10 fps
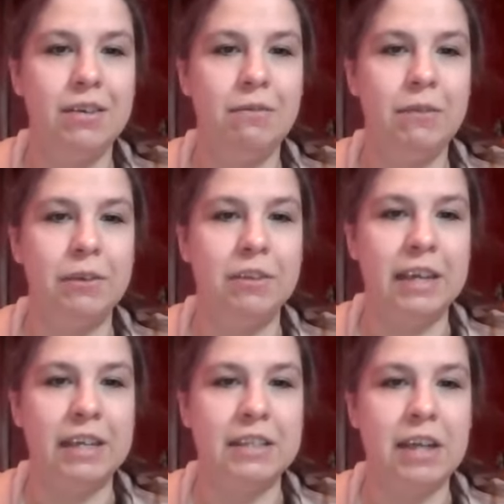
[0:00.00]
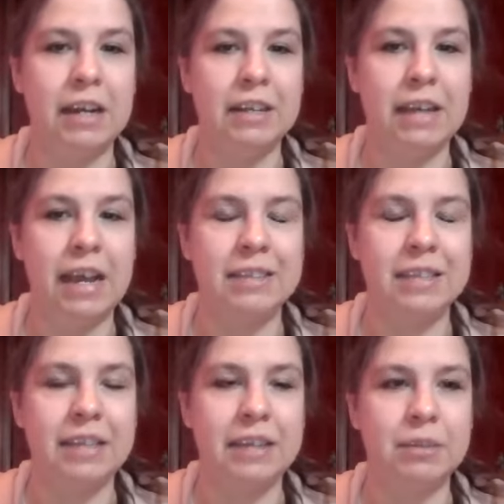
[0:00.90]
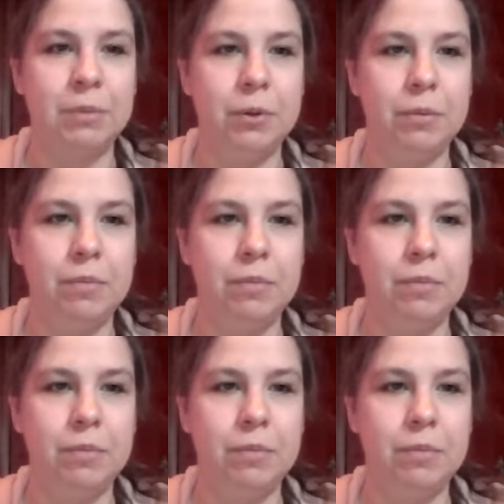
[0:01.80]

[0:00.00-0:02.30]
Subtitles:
feels like it's not as accessible.